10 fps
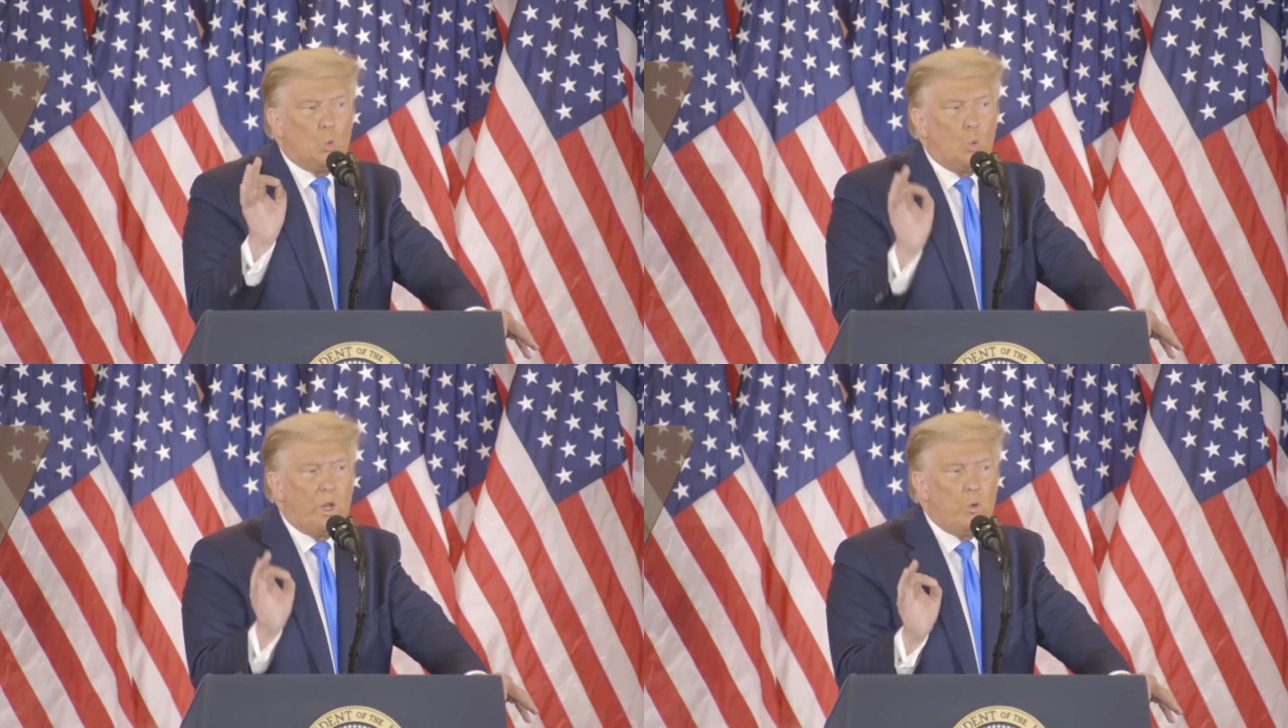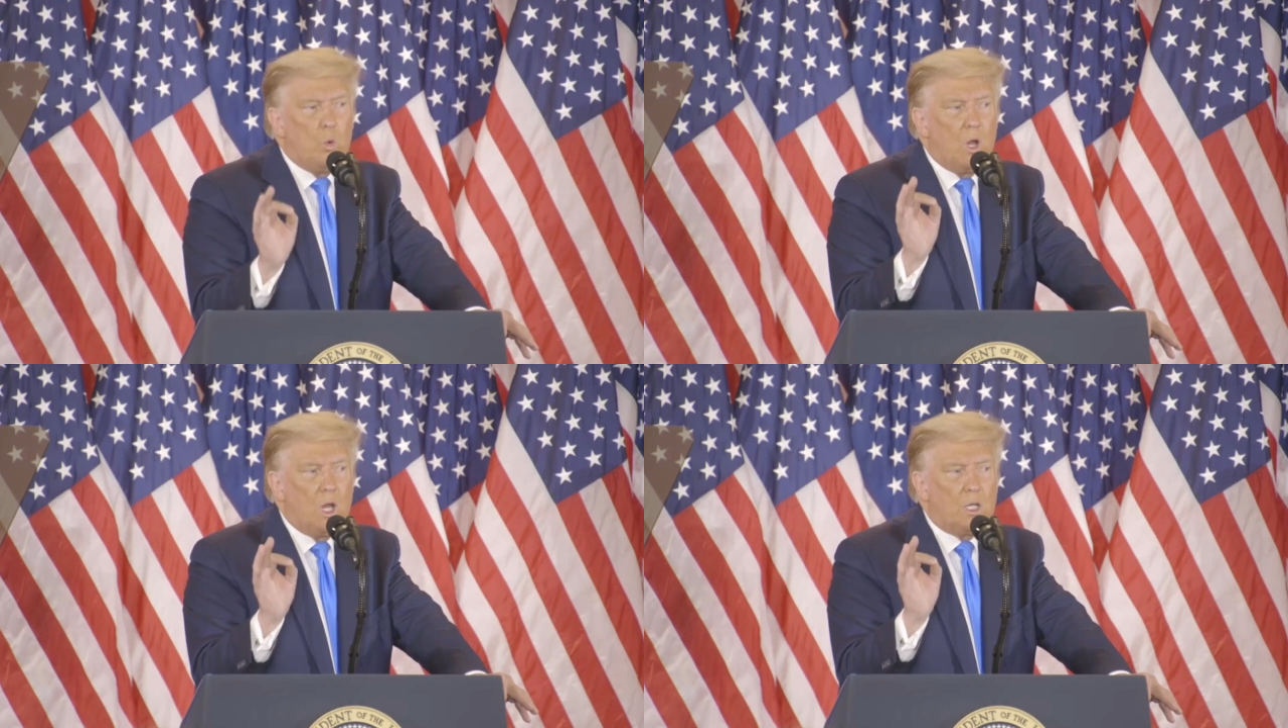We
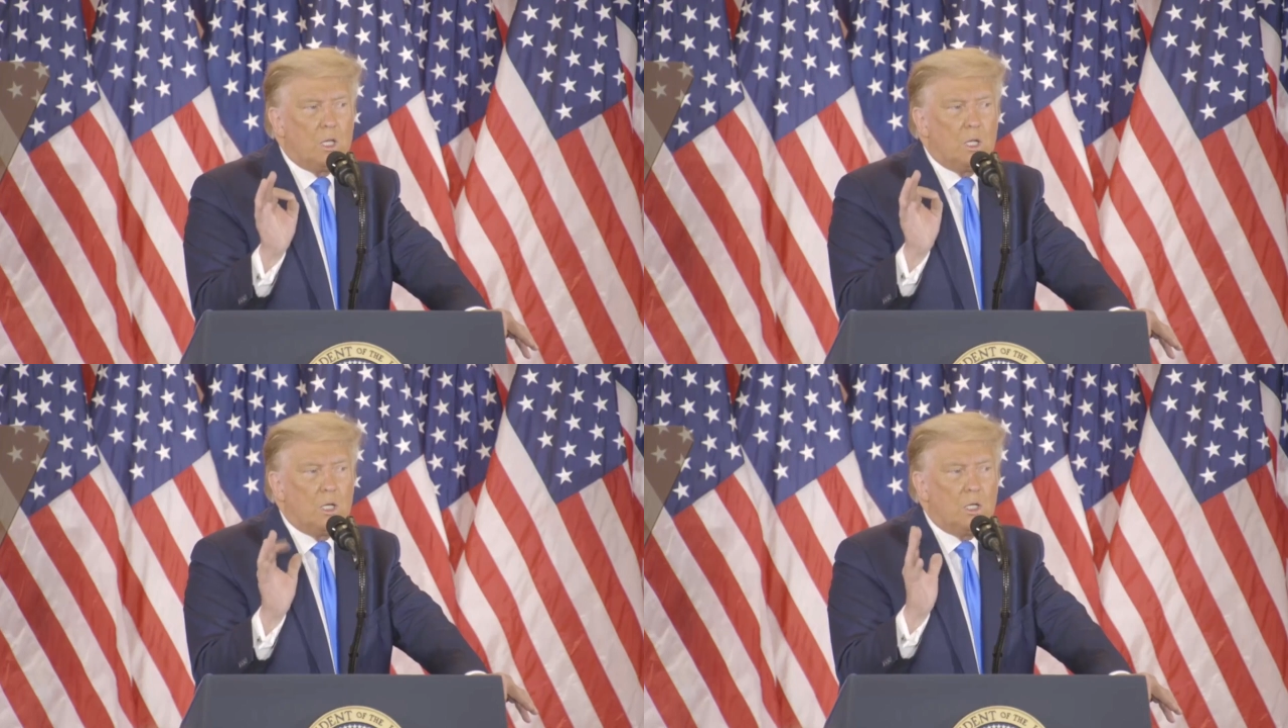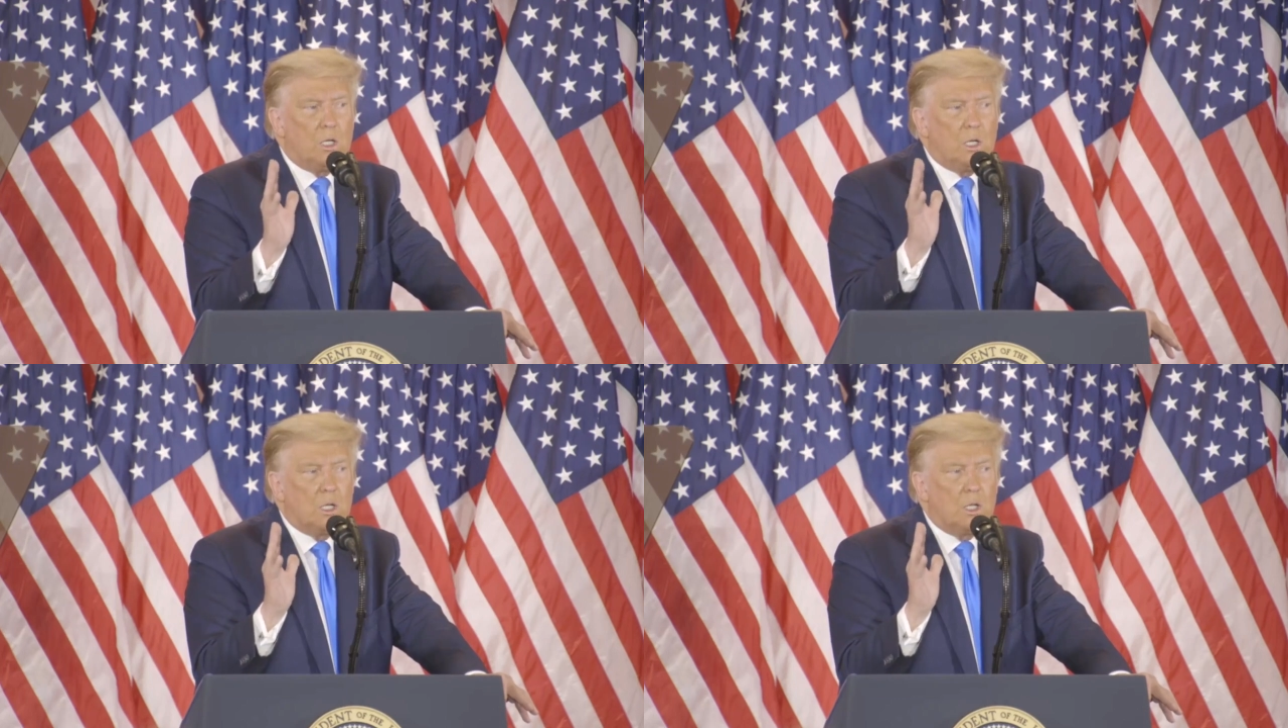want
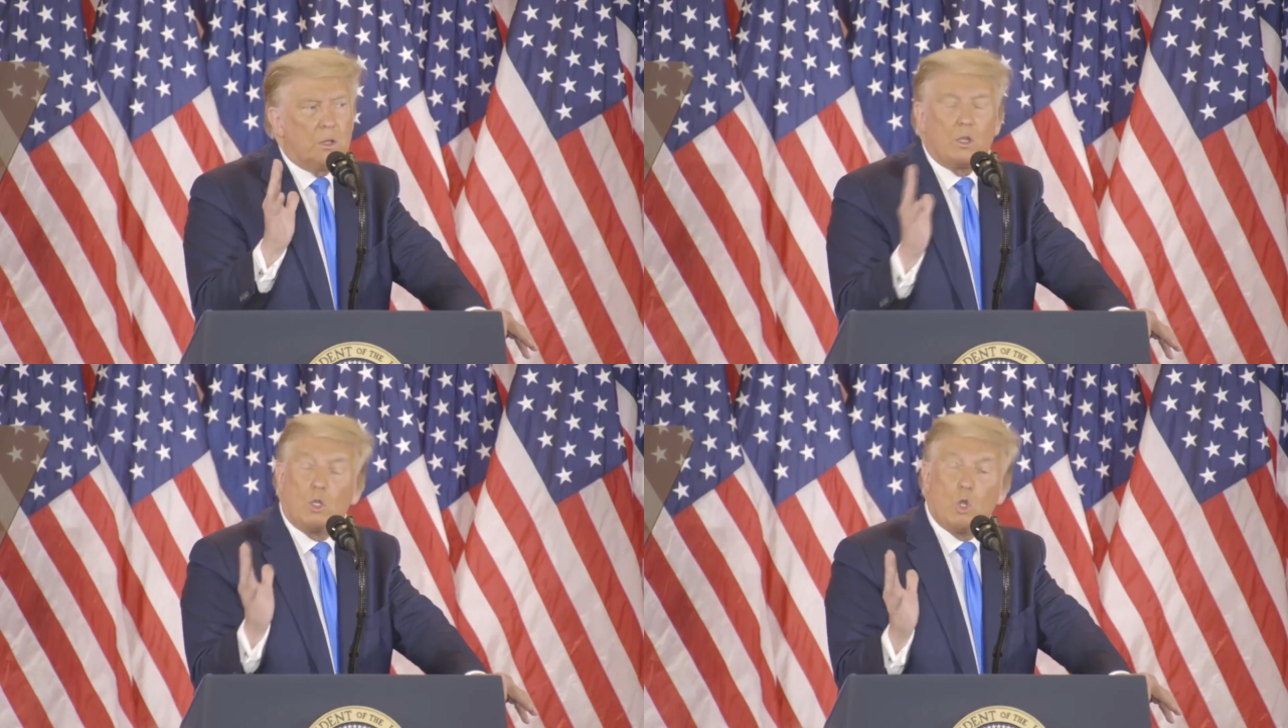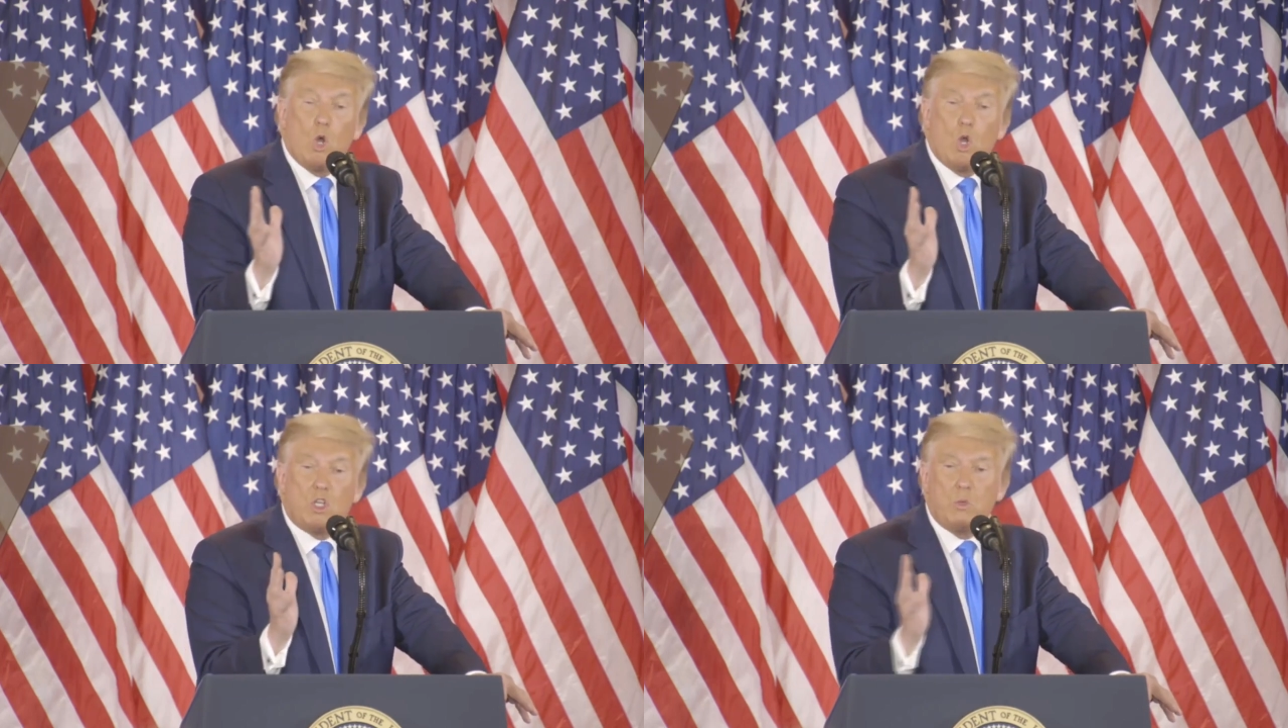the
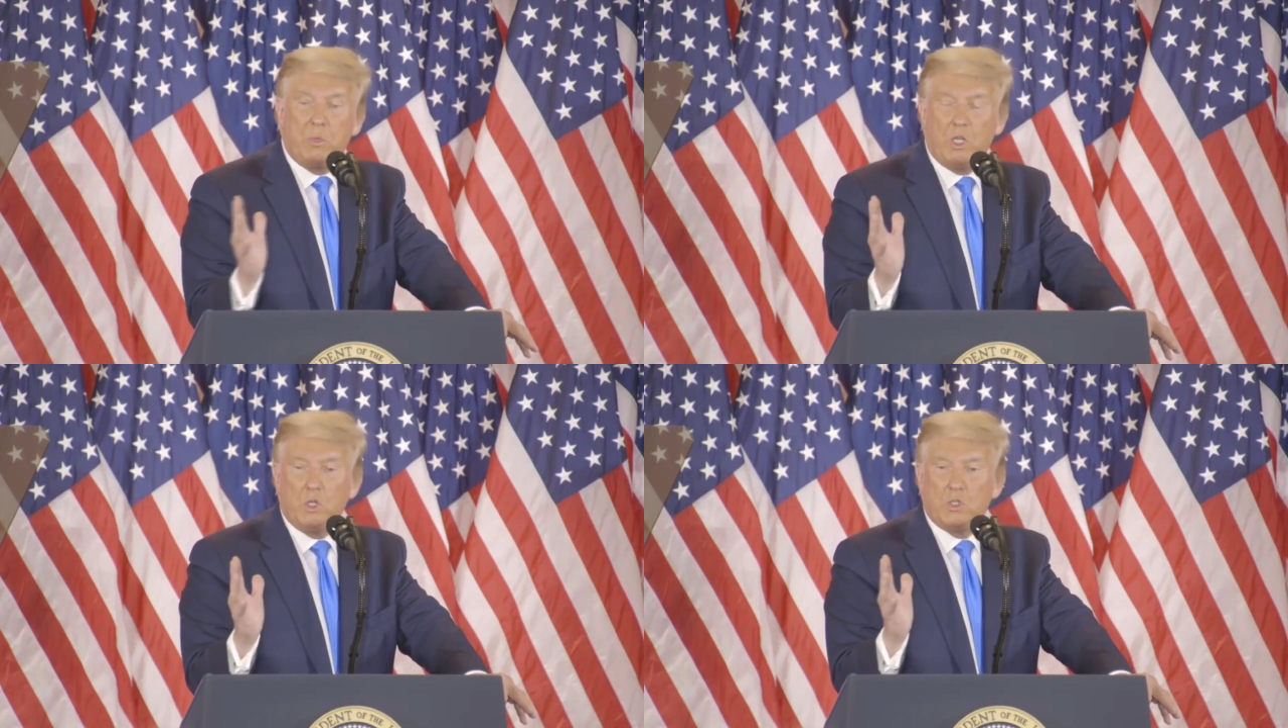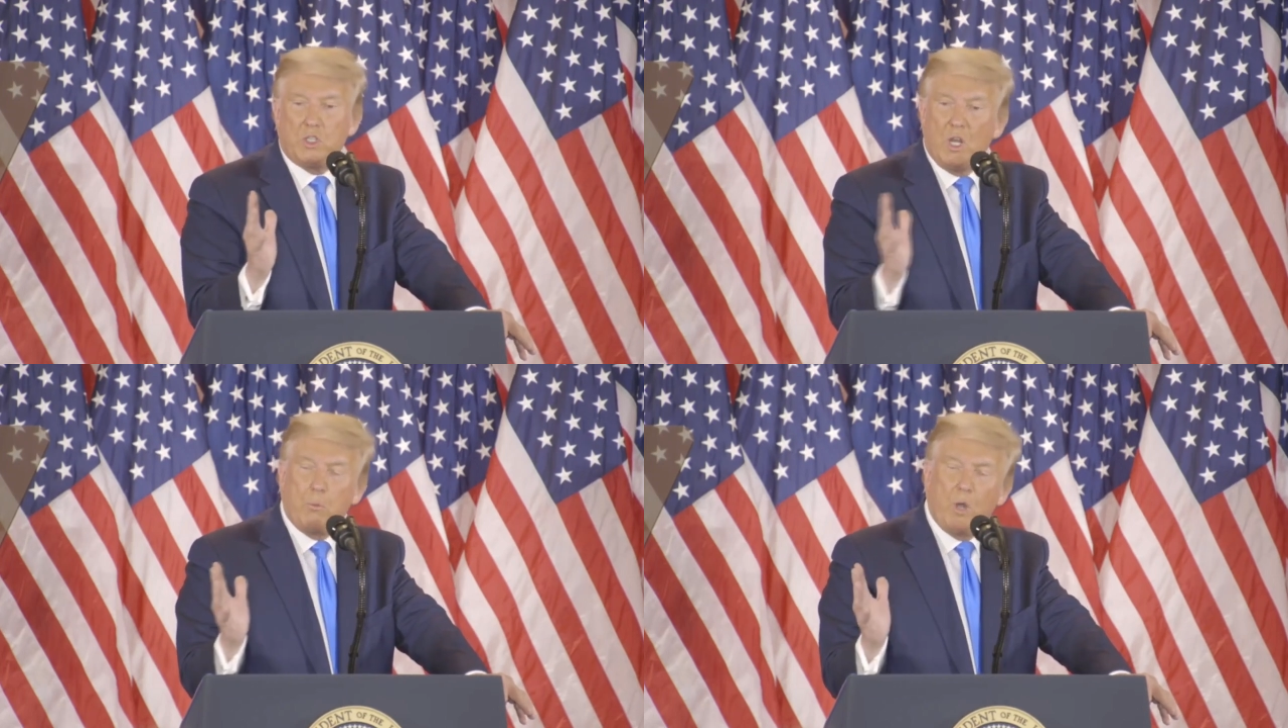law to be used
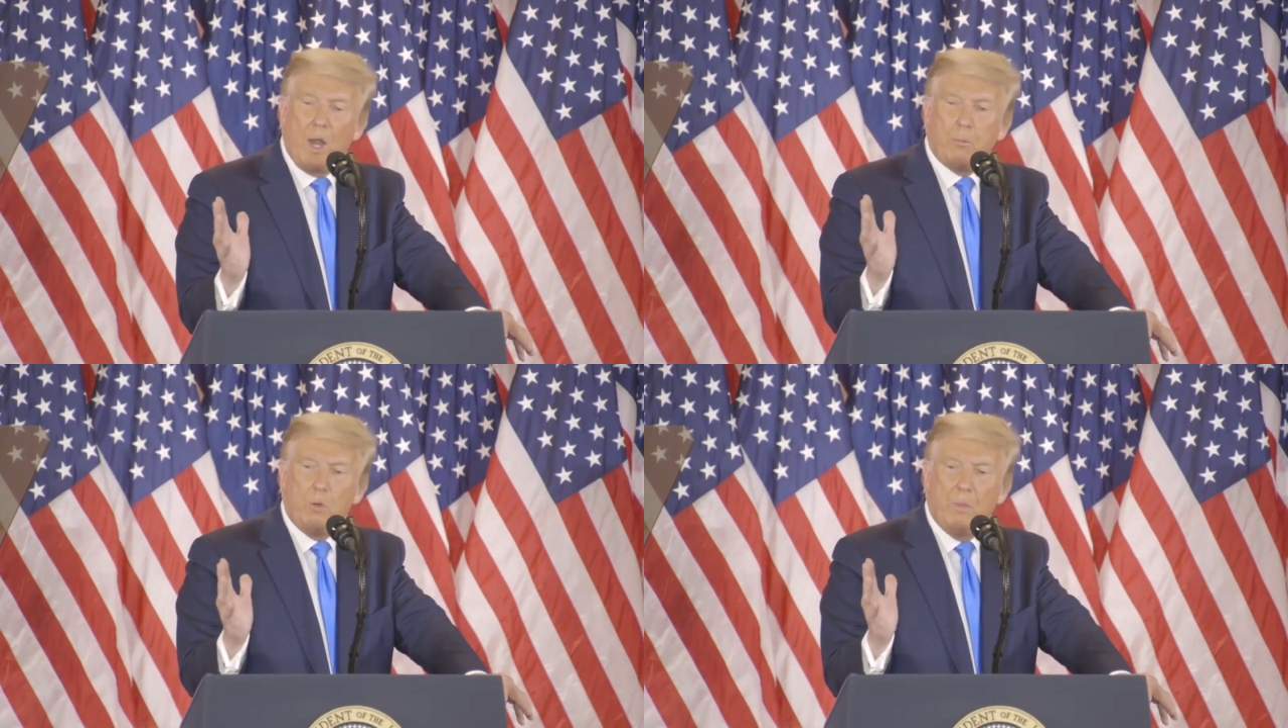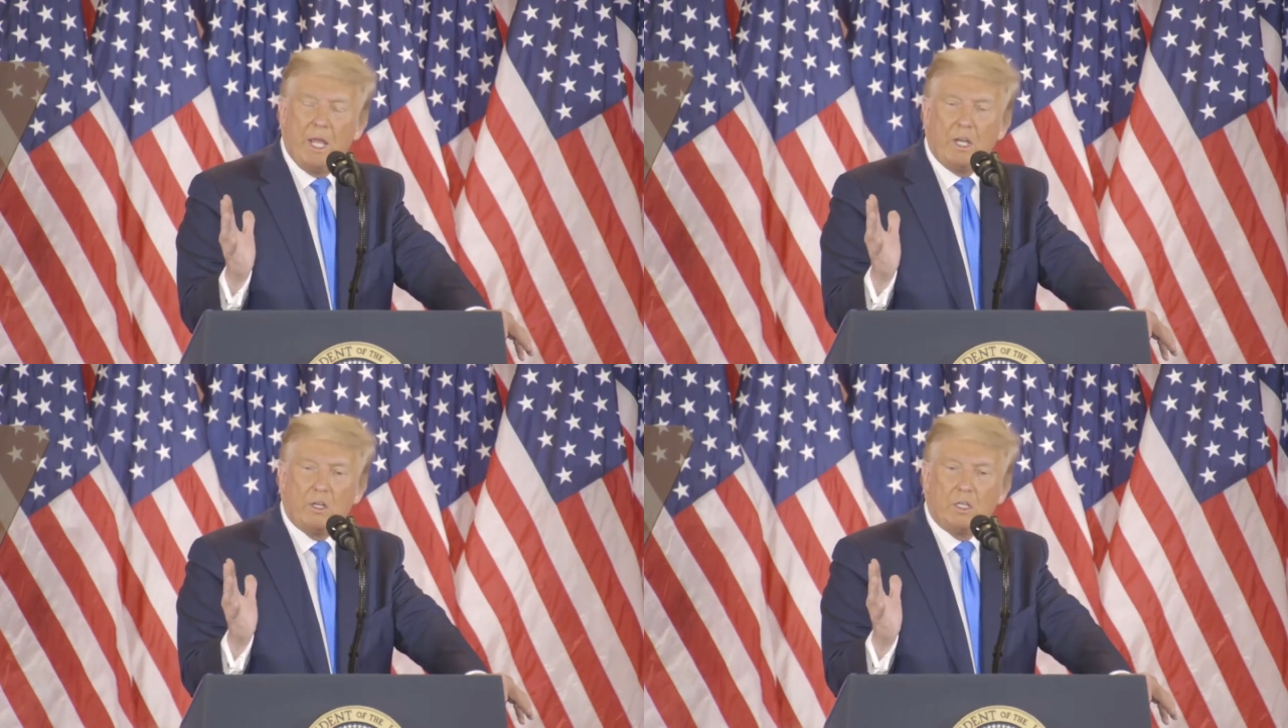in a proper
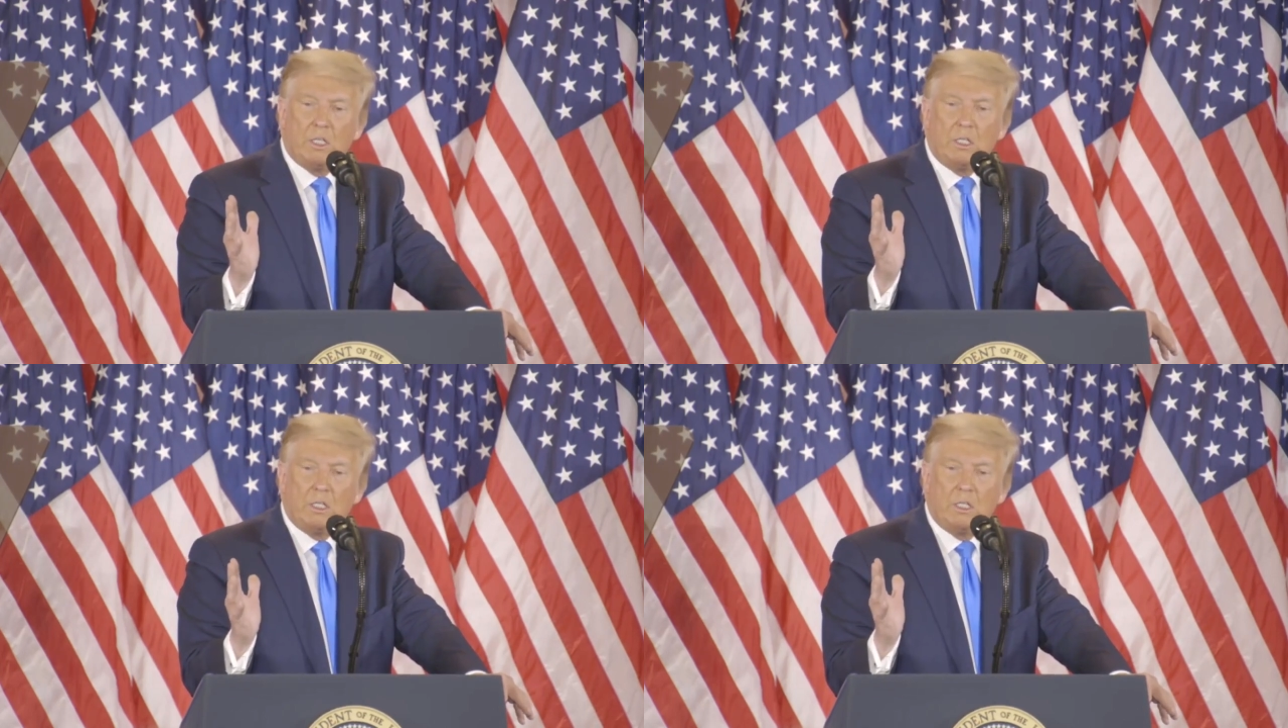manner.